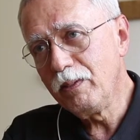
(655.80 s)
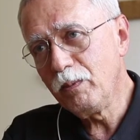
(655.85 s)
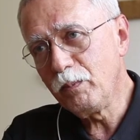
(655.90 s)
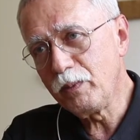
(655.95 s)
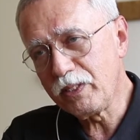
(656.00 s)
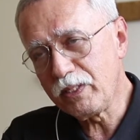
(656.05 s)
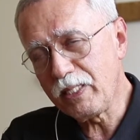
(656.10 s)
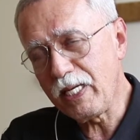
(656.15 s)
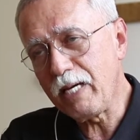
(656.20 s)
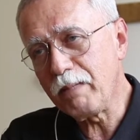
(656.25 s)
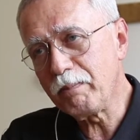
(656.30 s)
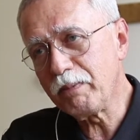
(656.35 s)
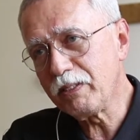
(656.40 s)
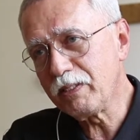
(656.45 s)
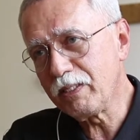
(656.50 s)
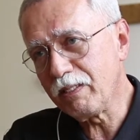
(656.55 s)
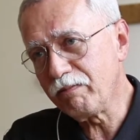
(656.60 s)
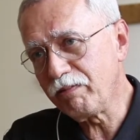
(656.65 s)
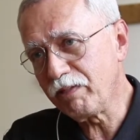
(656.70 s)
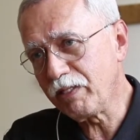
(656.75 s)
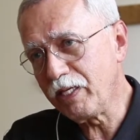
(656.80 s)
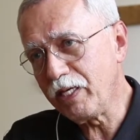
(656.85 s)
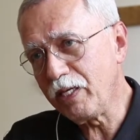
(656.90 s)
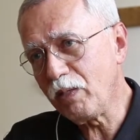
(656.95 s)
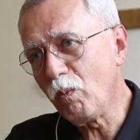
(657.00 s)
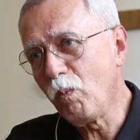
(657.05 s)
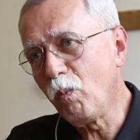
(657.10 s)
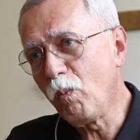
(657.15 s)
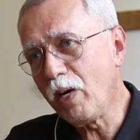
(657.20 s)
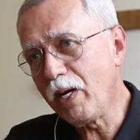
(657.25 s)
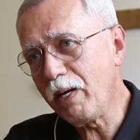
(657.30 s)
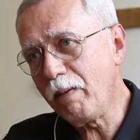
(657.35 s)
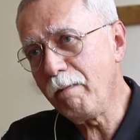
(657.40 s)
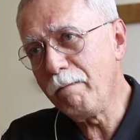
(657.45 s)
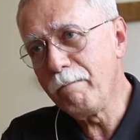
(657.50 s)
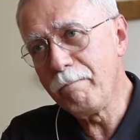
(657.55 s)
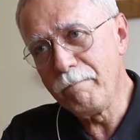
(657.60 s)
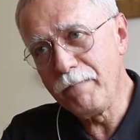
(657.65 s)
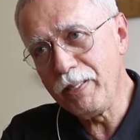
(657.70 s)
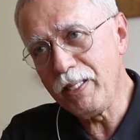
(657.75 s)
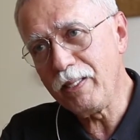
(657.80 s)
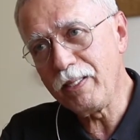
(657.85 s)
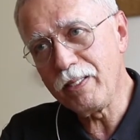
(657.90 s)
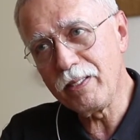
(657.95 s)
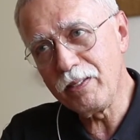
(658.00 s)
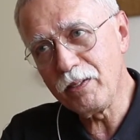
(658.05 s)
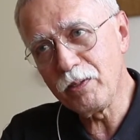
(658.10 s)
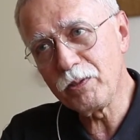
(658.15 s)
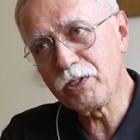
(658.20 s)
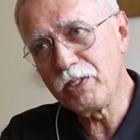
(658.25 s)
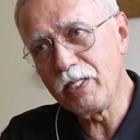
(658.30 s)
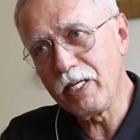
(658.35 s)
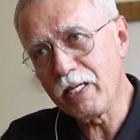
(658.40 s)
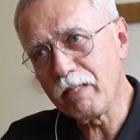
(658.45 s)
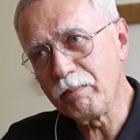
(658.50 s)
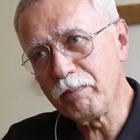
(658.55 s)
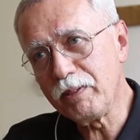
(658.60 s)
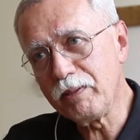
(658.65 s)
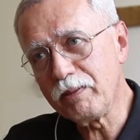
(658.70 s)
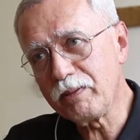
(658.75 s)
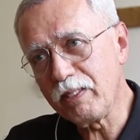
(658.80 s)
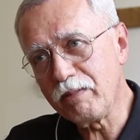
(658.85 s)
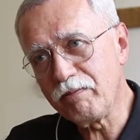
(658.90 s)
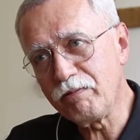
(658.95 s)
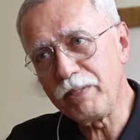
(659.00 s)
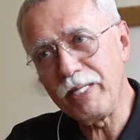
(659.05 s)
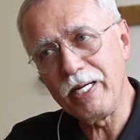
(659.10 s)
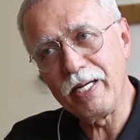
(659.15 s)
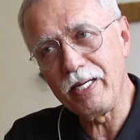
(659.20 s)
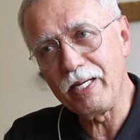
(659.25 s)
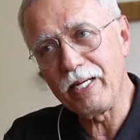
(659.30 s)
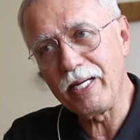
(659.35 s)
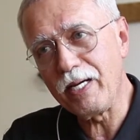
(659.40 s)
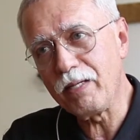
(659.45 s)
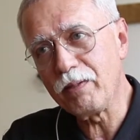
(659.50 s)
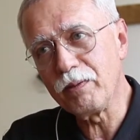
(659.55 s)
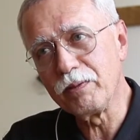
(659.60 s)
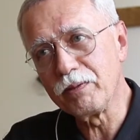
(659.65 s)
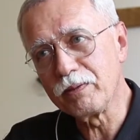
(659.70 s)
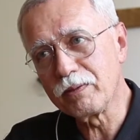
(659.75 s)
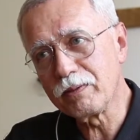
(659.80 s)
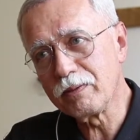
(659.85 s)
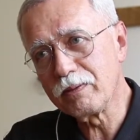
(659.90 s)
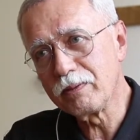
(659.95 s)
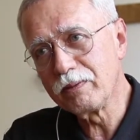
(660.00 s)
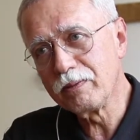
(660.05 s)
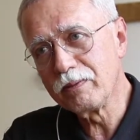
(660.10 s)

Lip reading: We stab and suffocate 1 billion ocean animals every 8 hours.